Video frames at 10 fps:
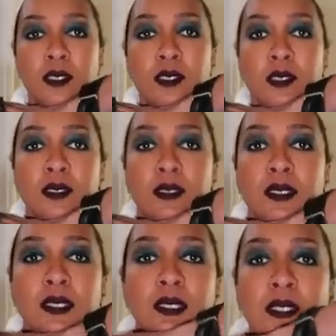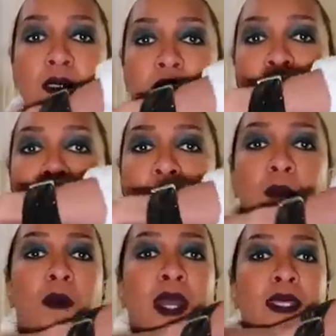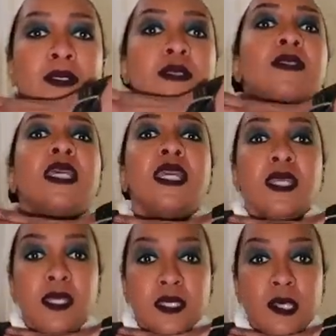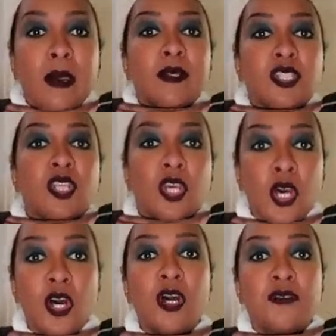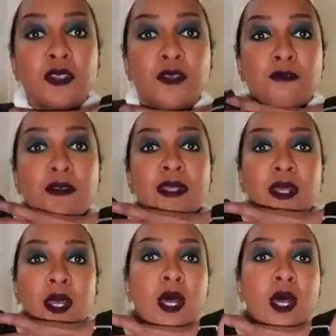You can see if I put the white. See how it just curves on the front?